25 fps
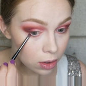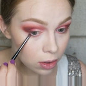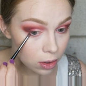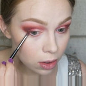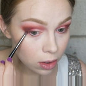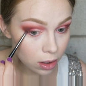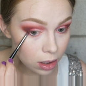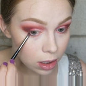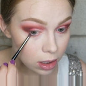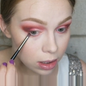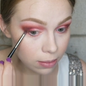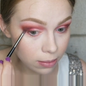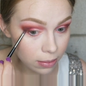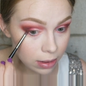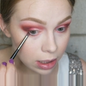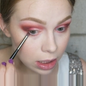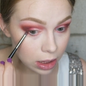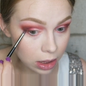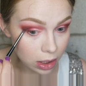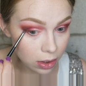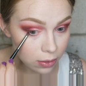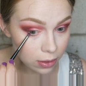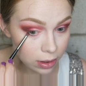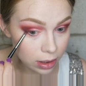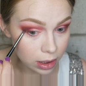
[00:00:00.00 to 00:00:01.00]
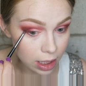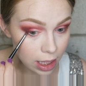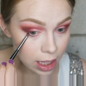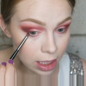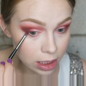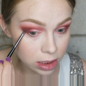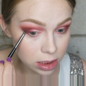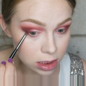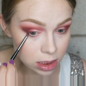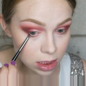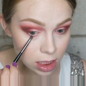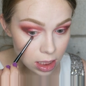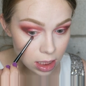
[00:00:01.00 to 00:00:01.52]
on my lower
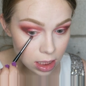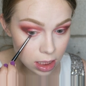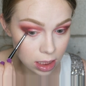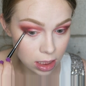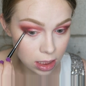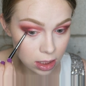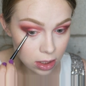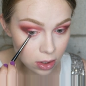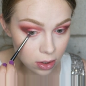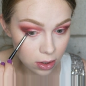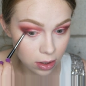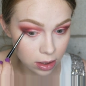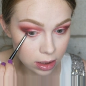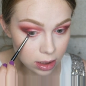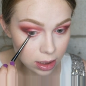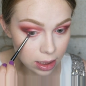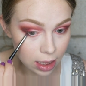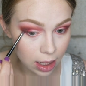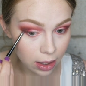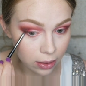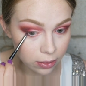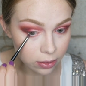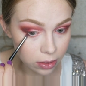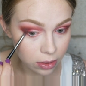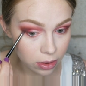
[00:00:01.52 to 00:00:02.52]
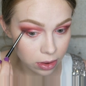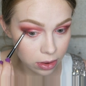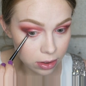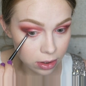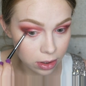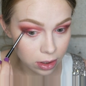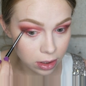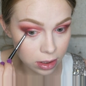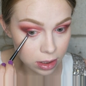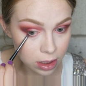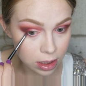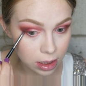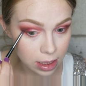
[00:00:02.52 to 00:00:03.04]
lash line on the outer
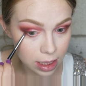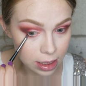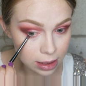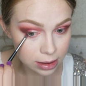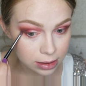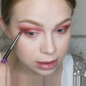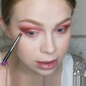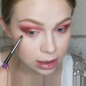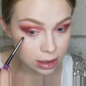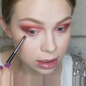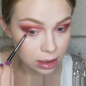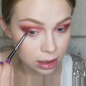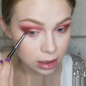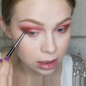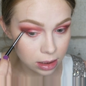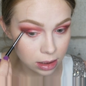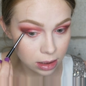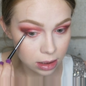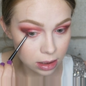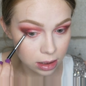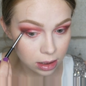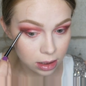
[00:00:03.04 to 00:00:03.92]
third connecting.